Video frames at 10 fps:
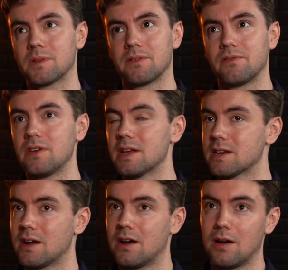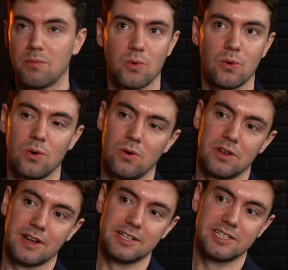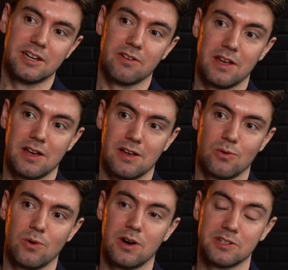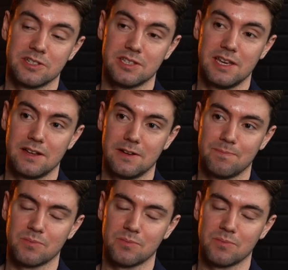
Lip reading: Vietnam or Nigeria or Argentina.